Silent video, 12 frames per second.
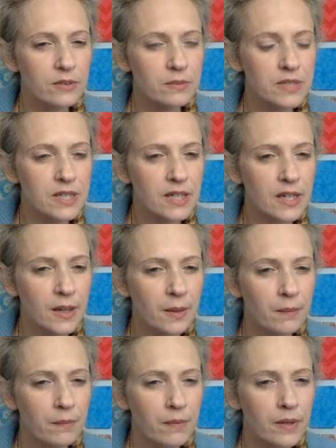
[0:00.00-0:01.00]

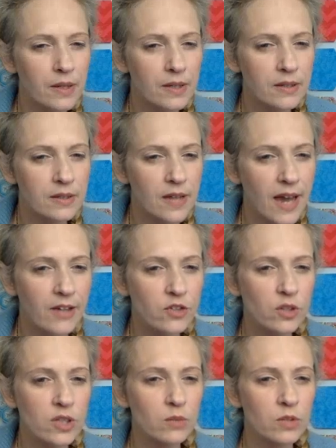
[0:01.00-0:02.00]
Tim,
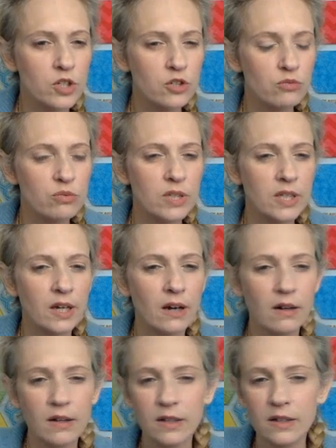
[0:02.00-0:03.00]
actually, which is really
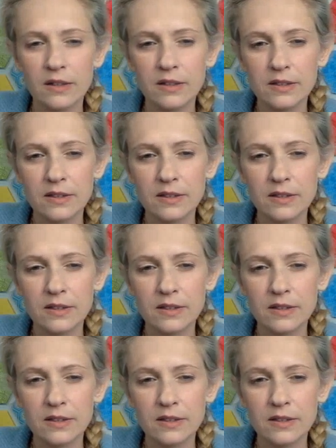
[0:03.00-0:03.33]
hard.